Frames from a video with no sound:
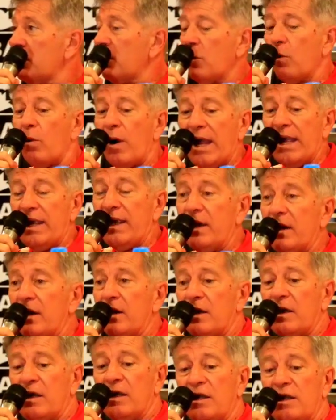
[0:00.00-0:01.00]
Why?
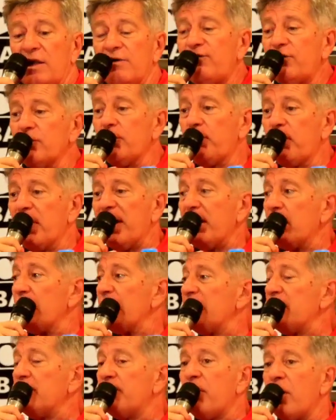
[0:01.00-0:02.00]
If you play
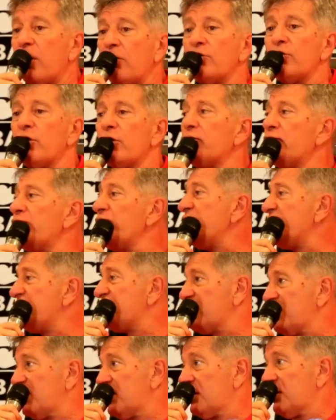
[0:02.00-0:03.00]
with the ball, no
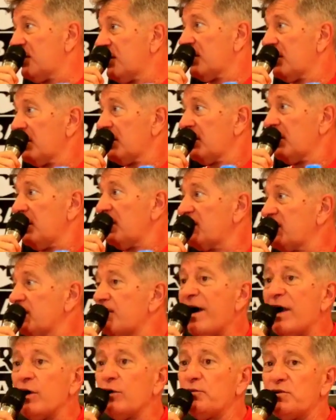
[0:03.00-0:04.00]
risk. It's
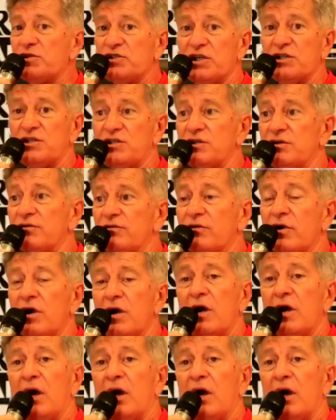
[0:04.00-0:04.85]
my objective.